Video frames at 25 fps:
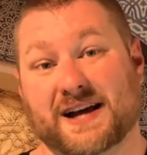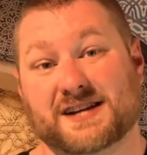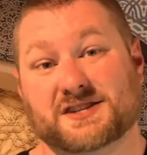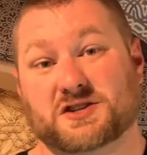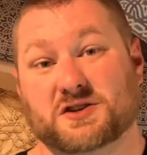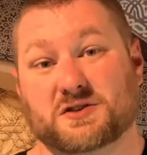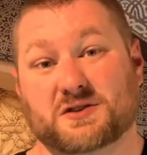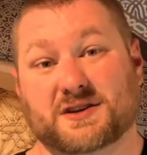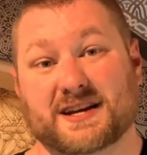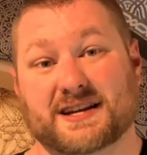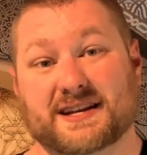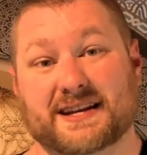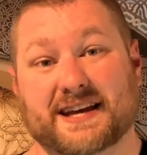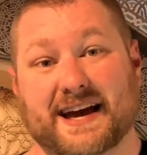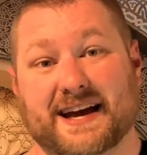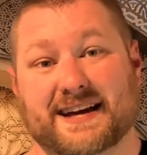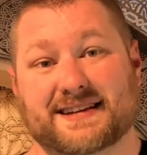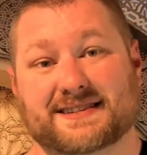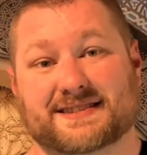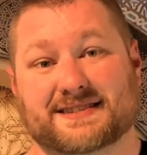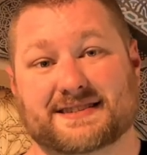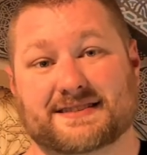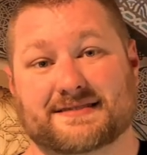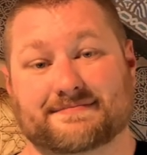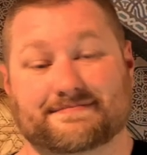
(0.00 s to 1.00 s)
as you can
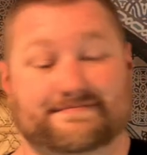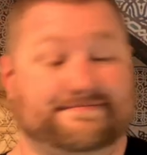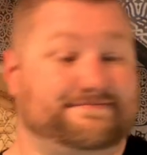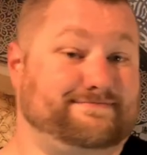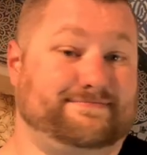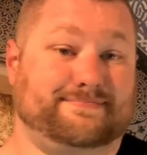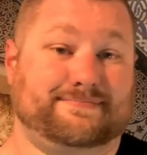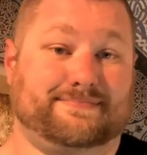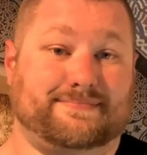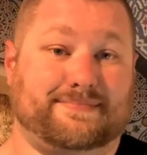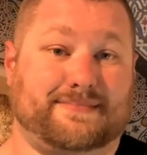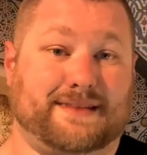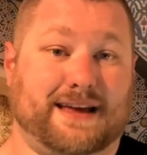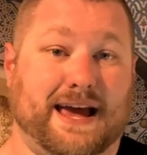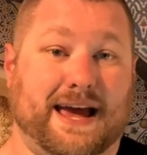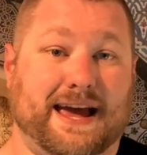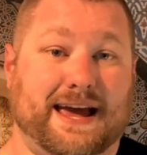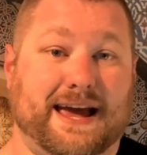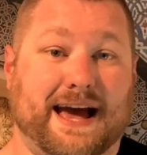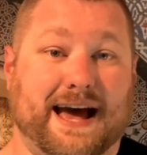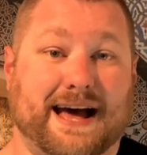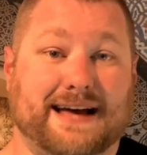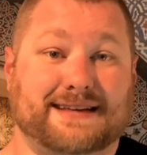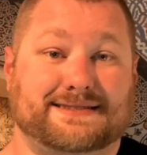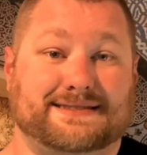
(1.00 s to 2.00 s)
guess,
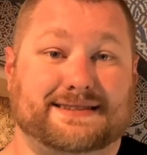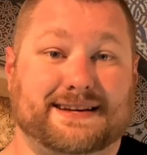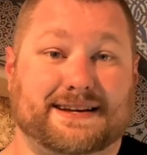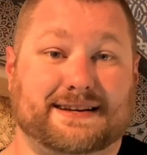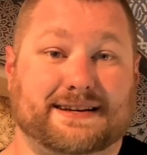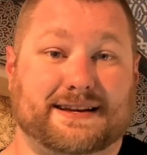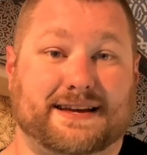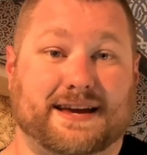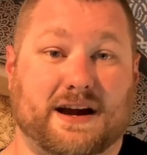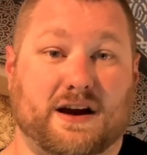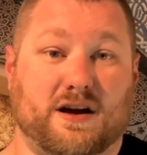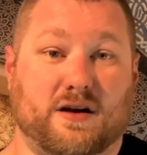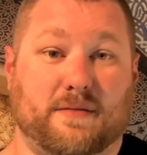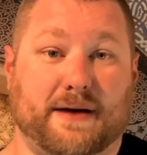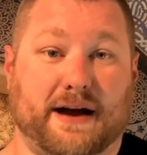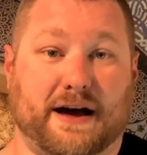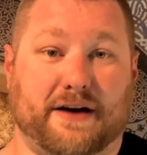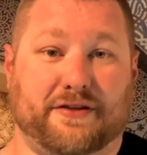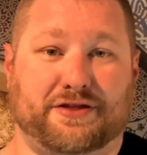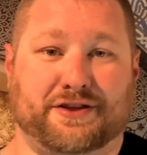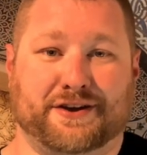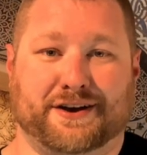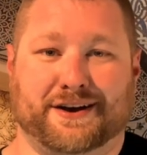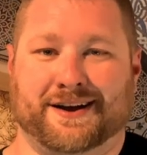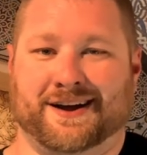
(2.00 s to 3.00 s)
Ahaz didn't care
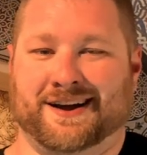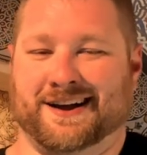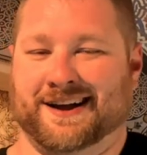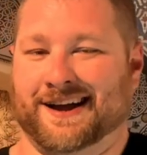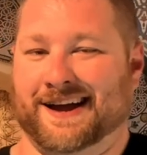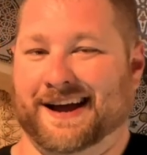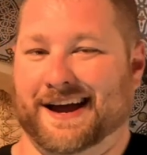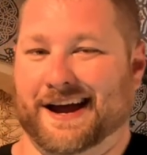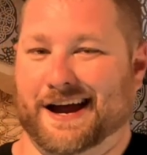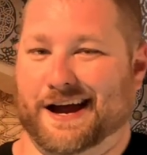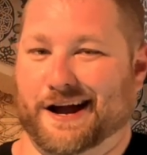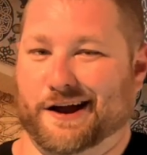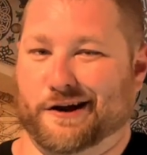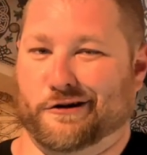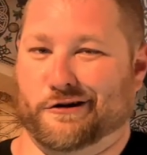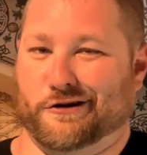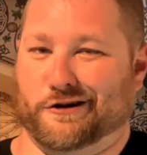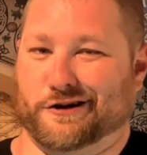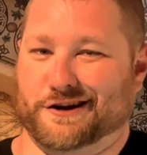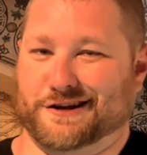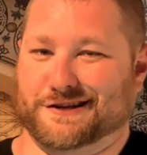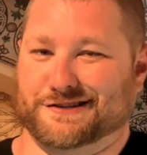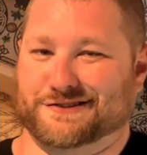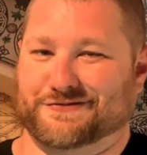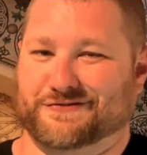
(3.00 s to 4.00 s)
about the hair
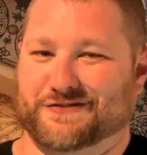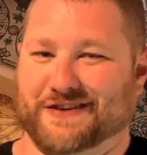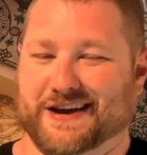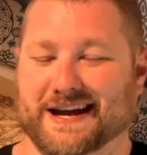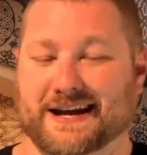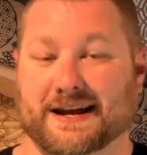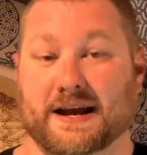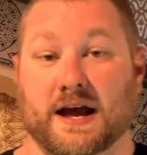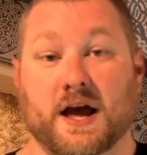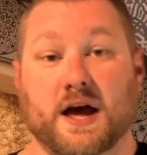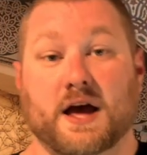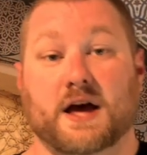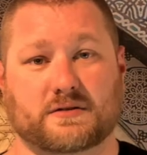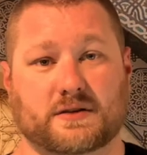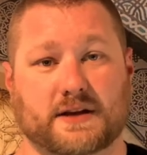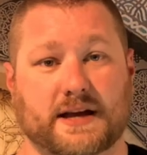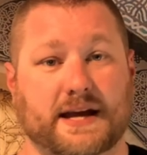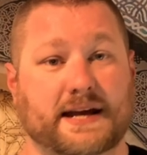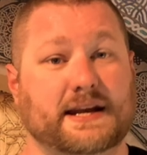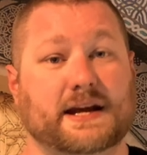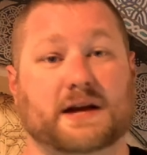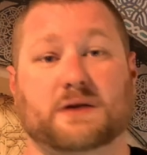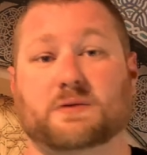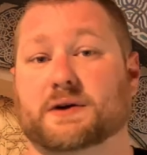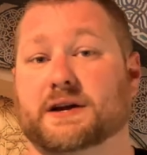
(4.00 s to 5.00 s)
on his feet. He
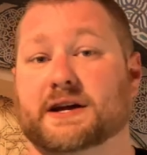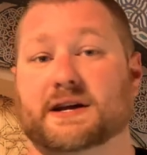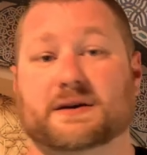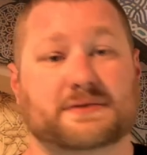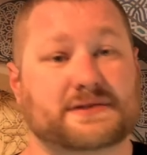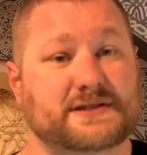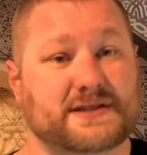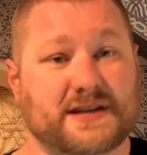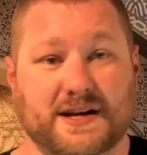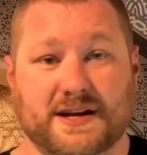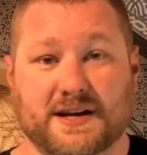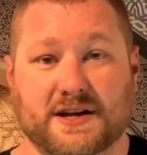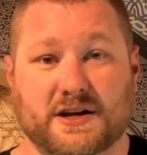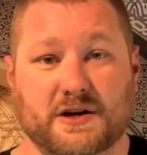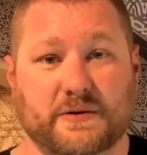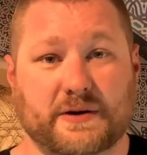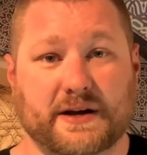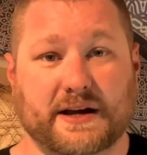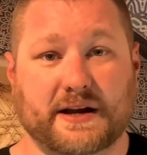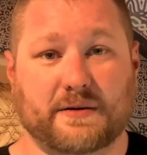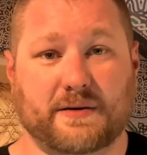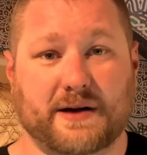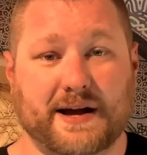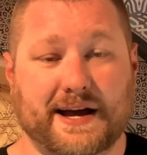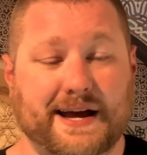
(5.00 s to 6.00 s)
did what he was going to do
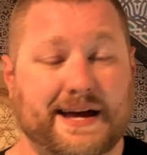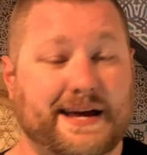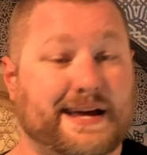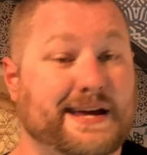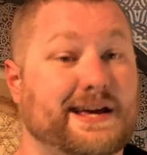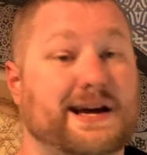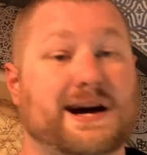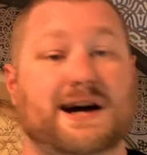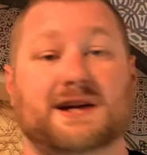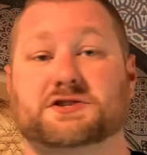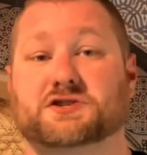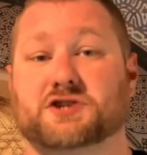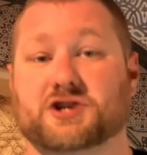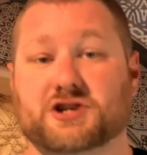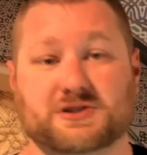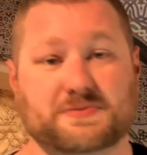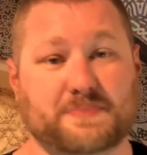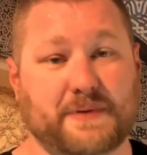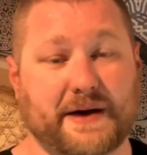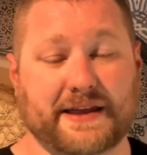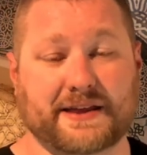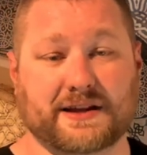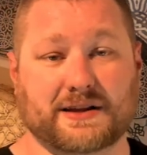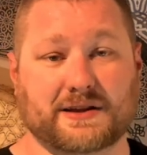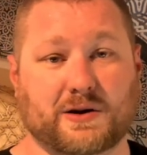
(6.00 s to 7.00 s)
anyway. He got judged
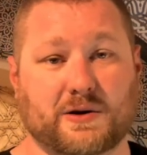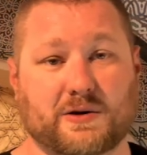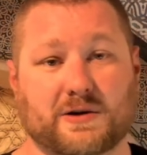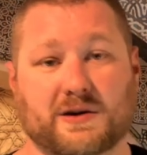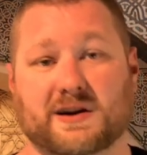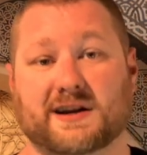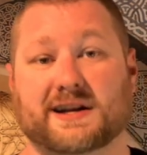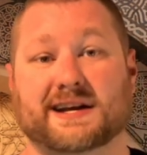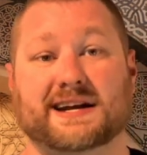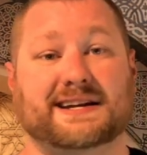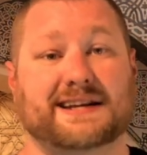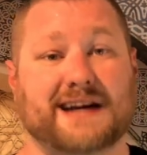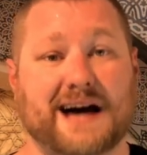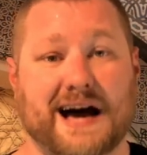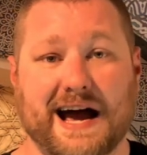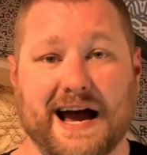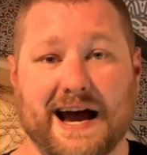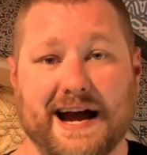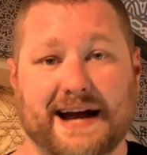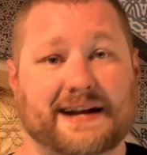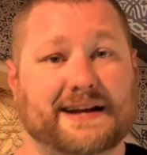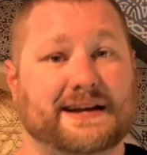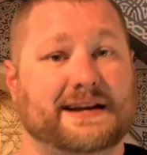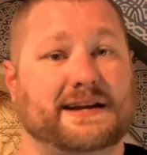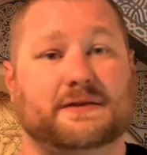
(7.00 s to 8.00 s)
by the Lord. He
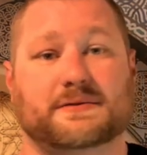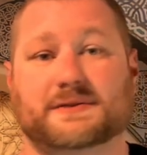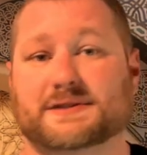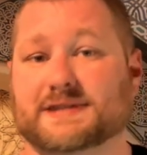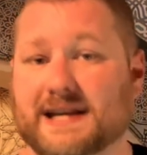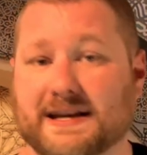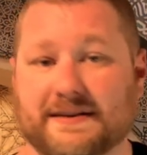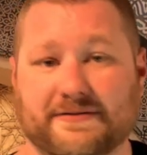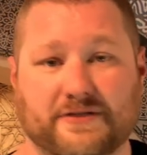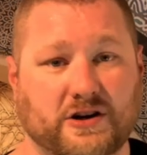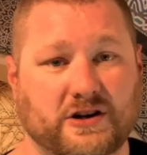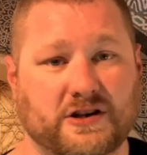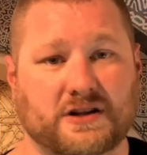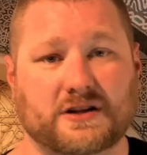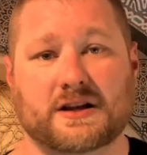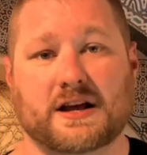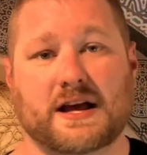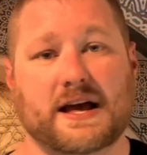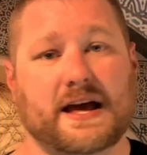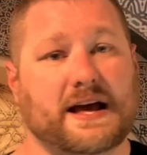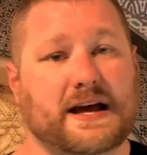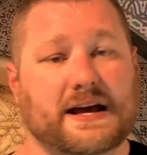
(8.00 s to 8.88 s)
died, and he was evil.